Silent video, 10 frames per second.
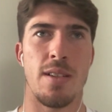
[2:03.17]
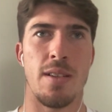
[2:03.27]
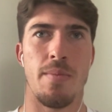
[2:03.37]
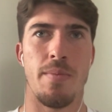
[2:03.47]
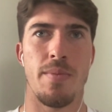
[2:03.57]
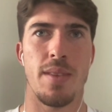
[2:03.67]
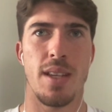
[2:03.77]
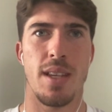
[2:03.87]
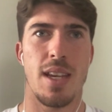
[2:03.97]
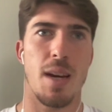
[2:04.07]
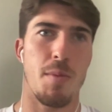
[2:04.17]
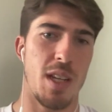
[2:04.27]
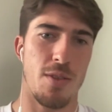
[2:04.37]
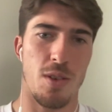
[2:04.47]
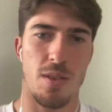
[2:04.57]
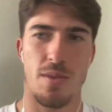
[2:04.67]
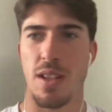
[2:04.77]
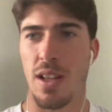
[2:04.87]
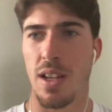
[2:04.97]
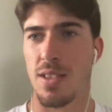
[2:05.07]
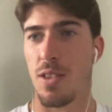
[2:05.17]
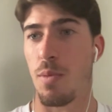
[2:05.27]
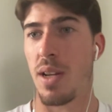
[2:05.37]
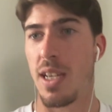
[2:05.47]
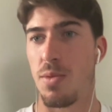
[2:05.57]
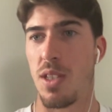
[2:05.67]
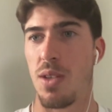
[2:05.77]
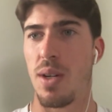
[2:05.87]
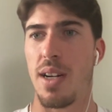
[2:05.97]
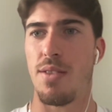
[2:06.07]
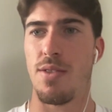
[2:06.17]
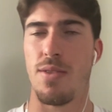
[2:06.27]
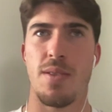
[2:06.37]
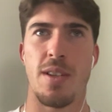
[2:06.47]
And when you've got the likes of the players we do have,